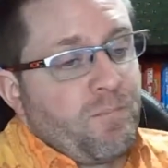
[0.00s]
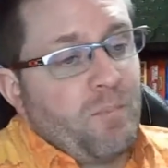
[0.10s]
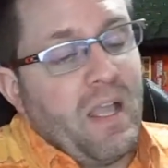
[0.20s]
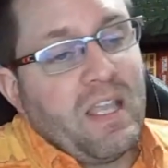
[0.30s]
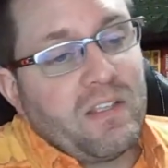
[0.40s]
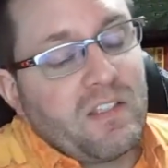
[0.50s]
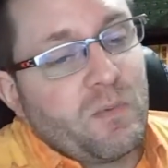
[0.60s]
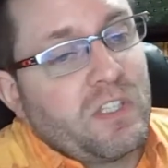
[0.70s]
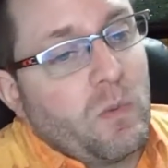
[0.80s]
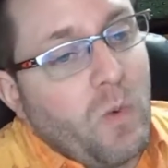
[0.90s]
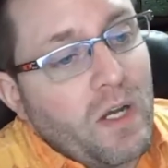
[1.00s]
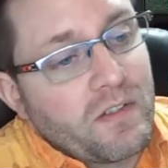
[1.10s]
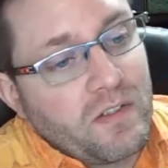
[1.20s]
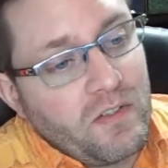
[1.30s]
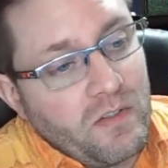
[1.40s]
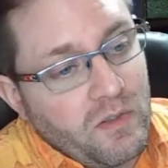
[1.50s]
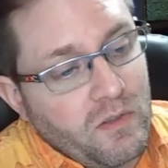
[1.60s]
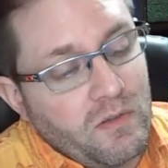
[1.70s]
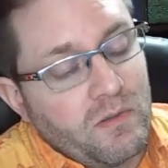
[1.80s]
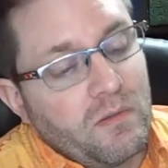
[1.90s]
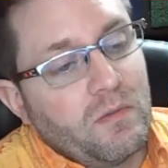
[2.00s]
My guess is what they wanted to do